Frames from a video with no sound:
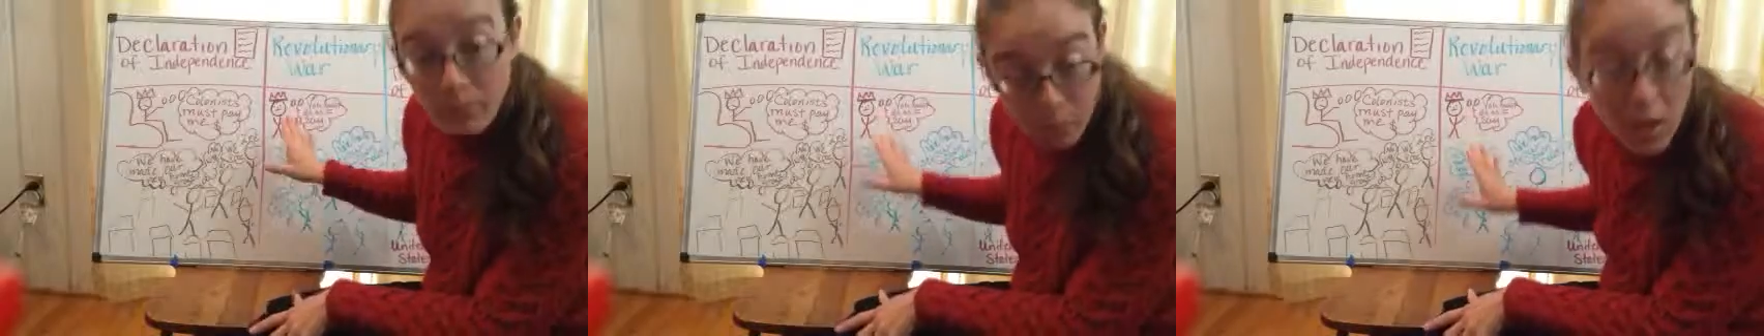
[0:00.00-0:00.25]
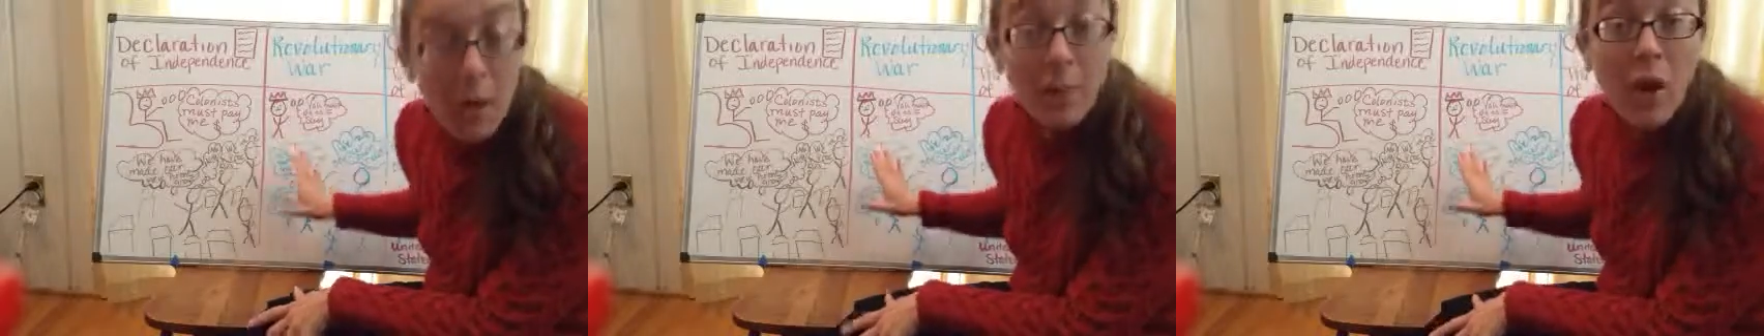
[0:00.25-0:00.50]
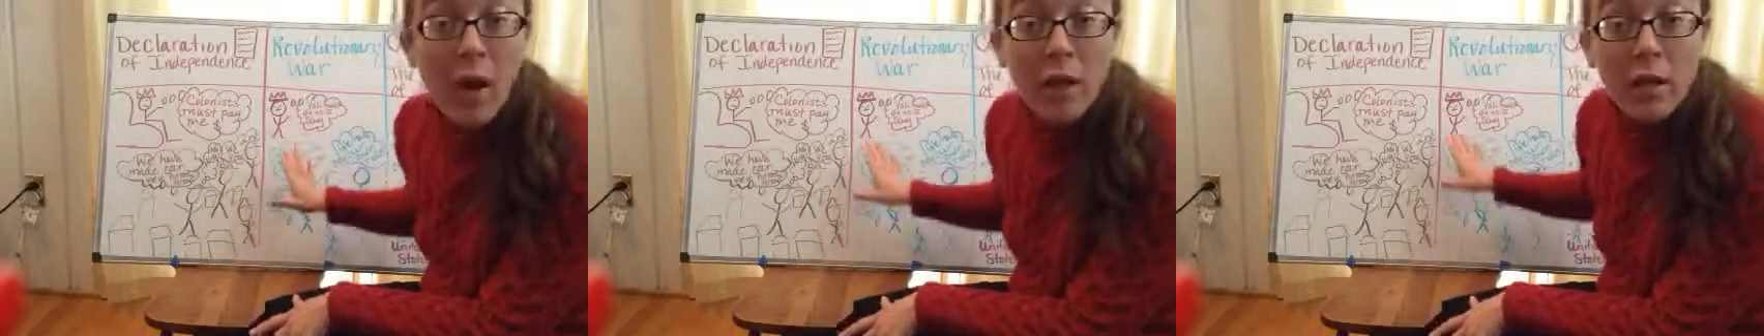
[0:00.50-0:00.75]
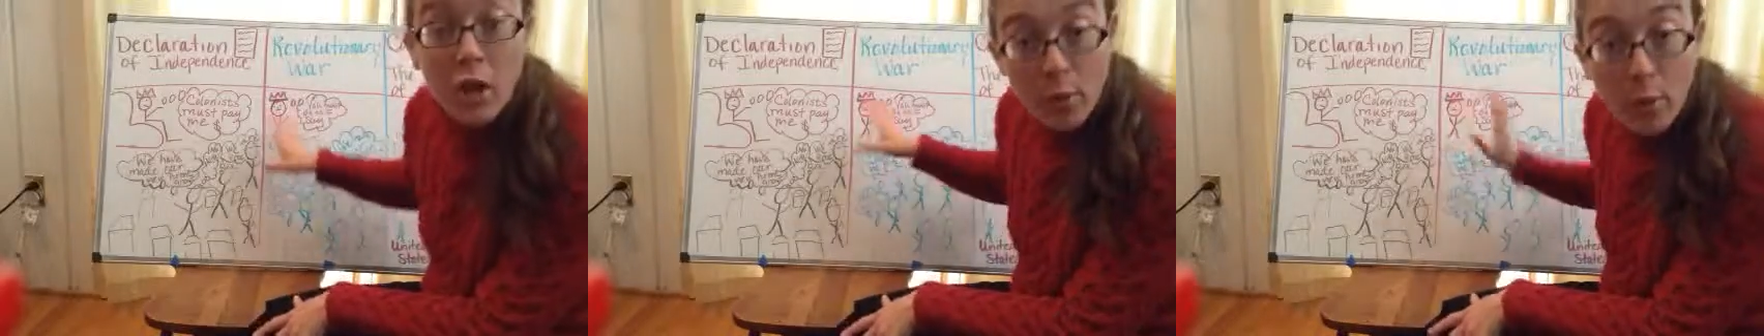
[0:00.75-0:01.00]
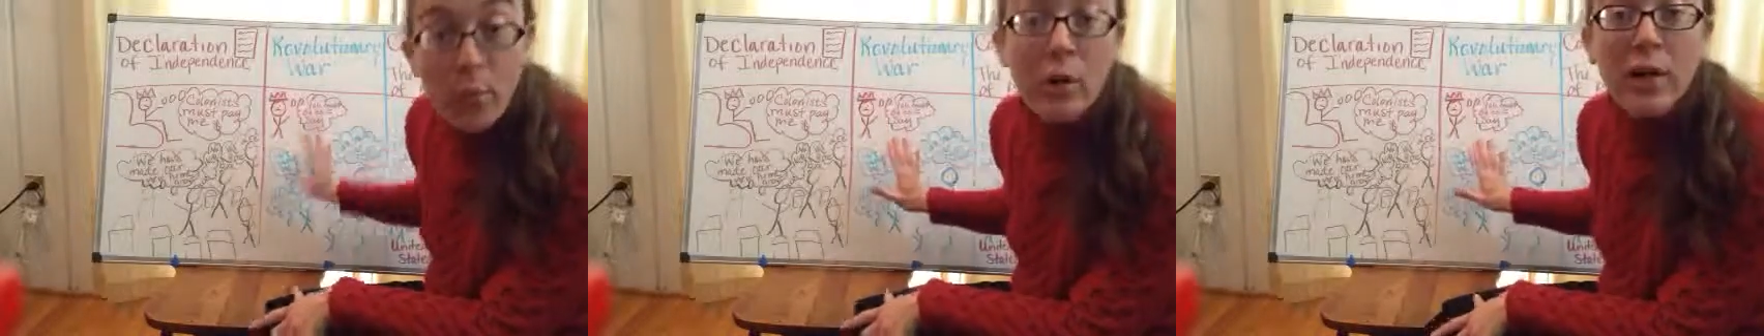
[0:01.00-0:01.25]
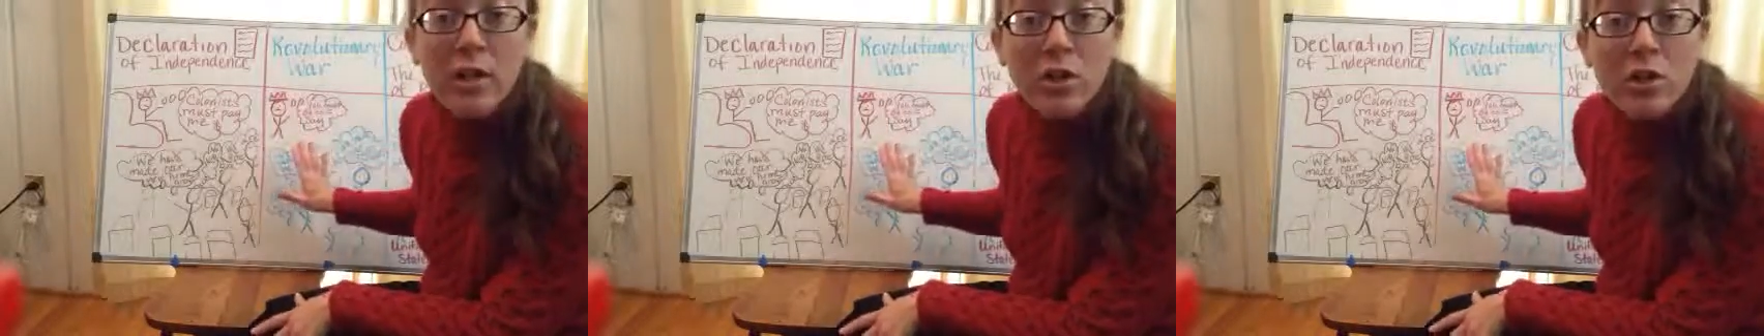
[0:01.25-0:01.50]
Come on,
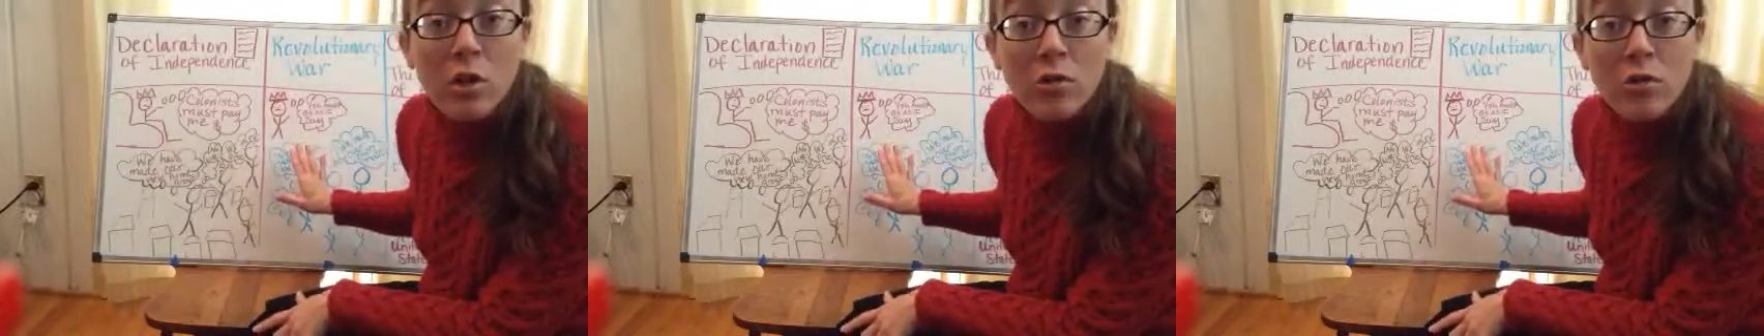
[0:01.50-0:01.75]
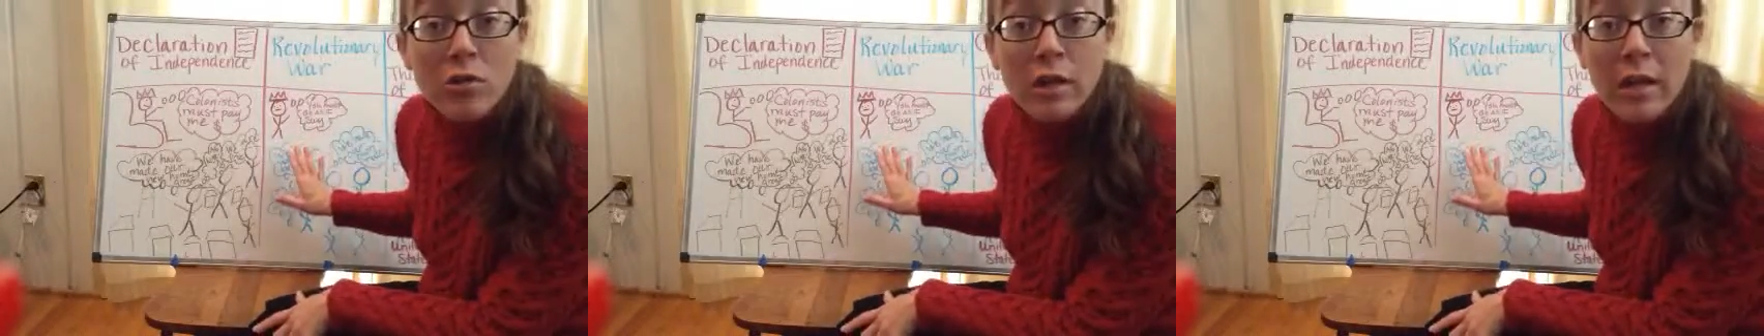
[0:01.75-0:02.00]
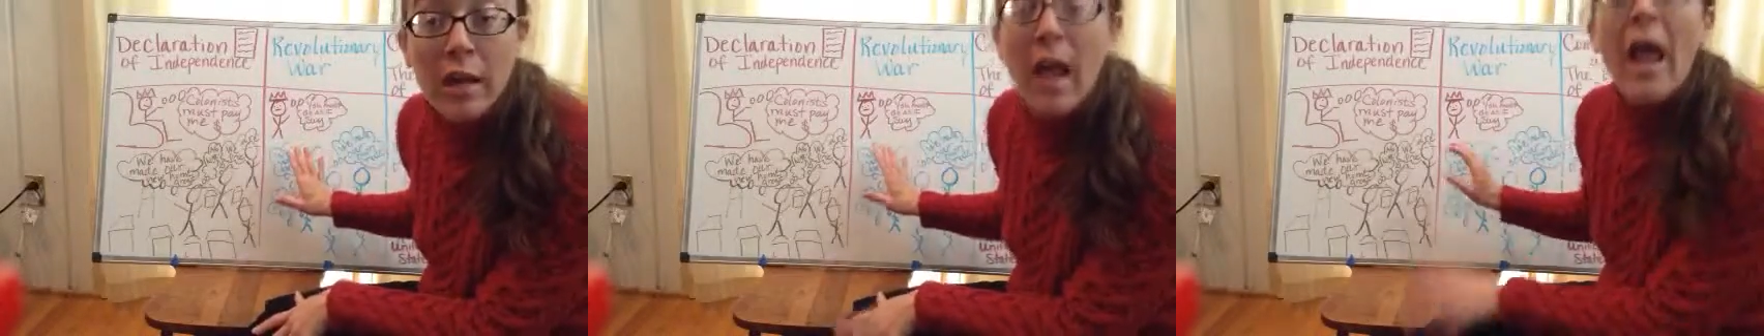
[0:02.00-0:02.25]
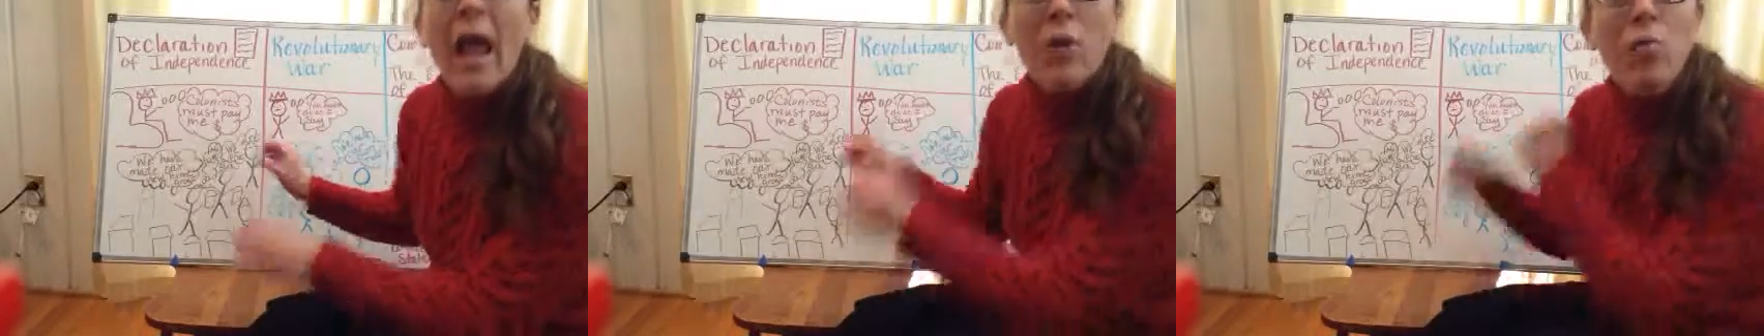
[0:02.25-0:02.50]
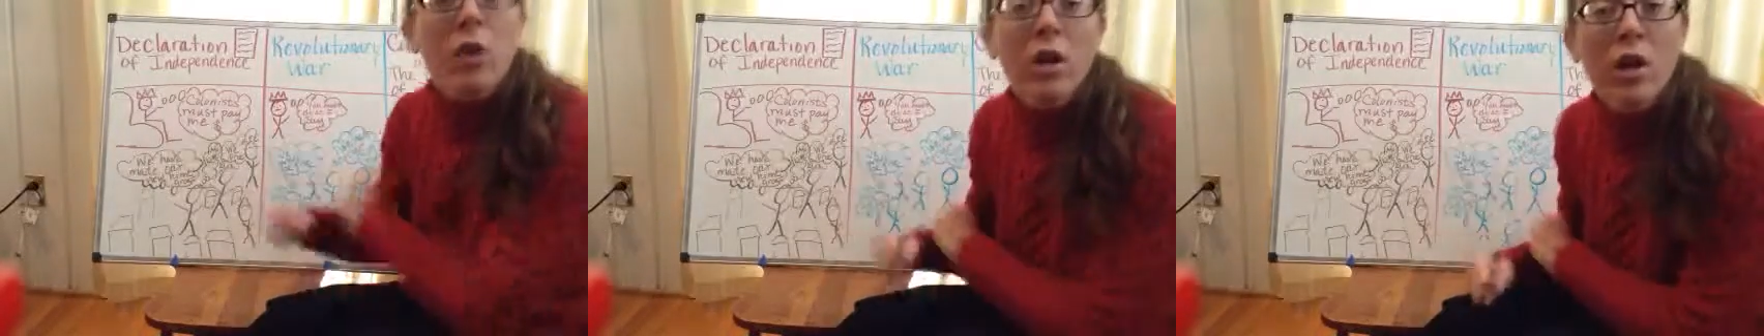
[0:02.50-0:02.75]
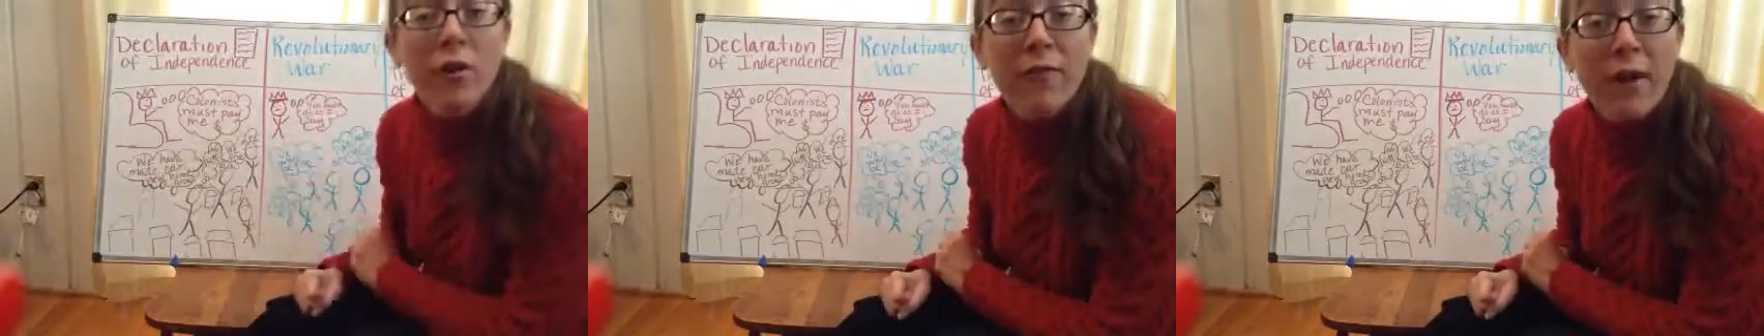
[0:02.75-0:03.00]
bring your soldiers in, and we're
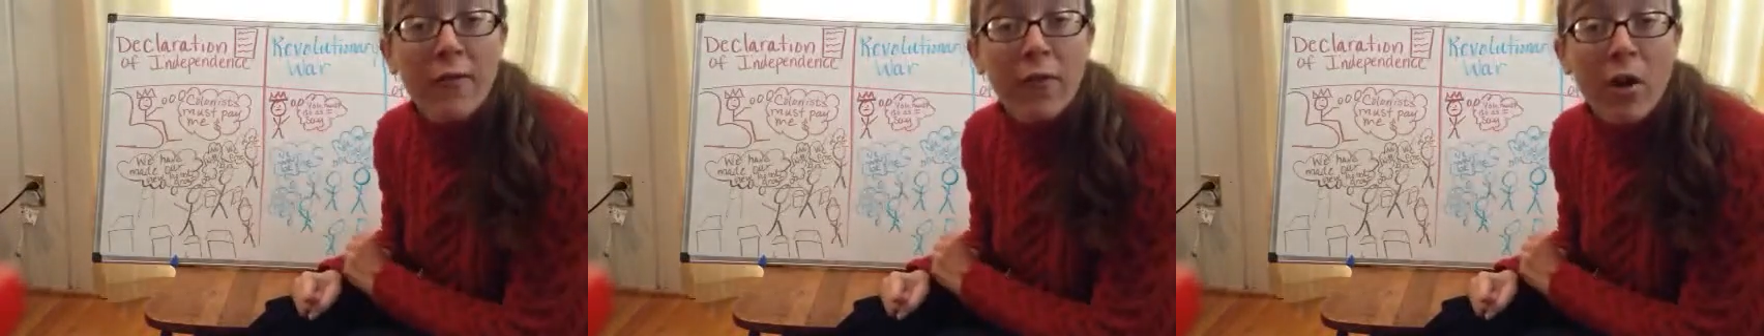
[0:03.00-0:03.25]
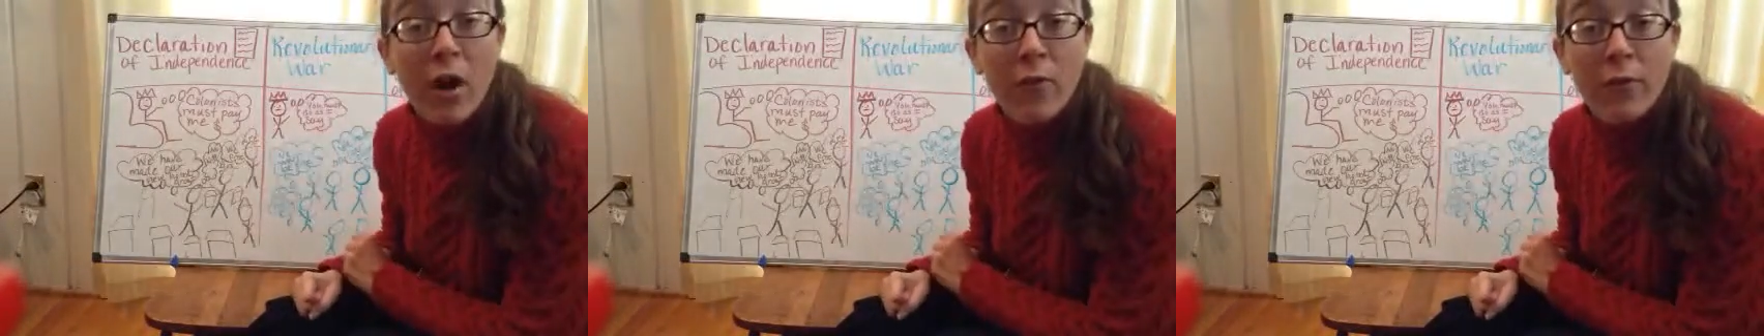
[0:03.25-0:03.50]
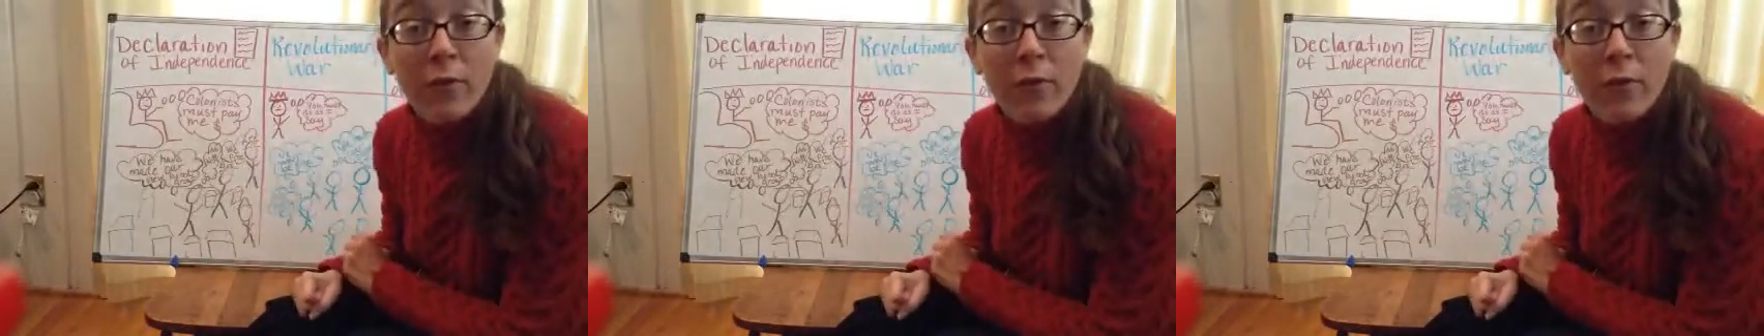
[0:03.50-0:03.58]
going to fight for our